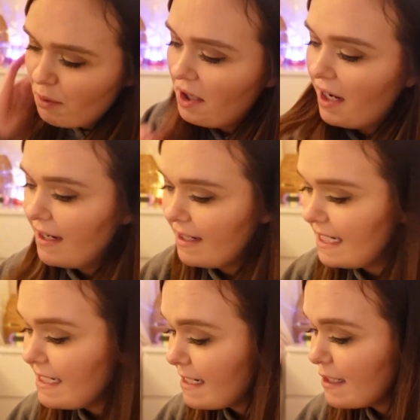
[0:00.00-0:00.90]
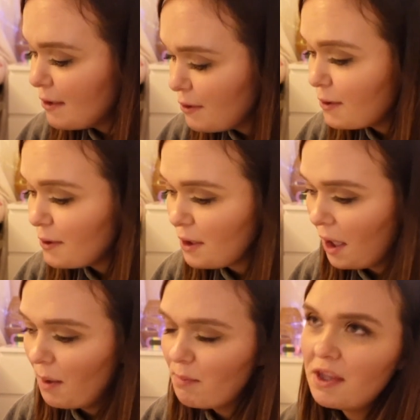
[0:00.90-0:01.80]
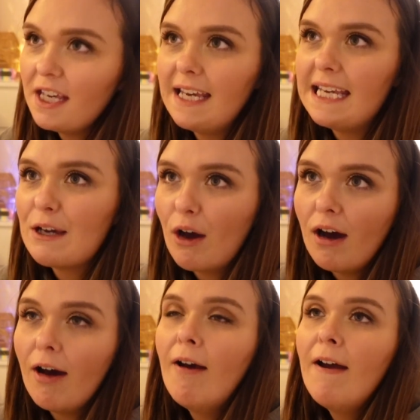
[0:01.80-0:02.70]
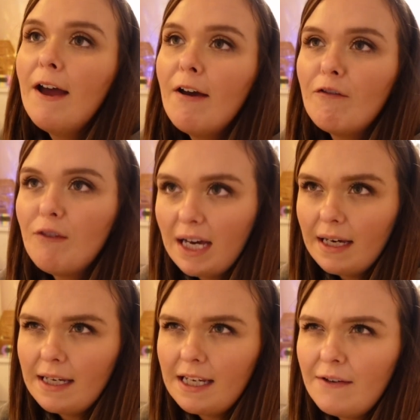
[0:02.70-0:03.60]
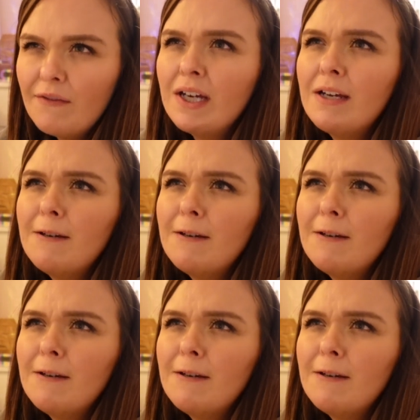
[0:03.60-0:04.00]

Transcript: But he did such a good job that he got 5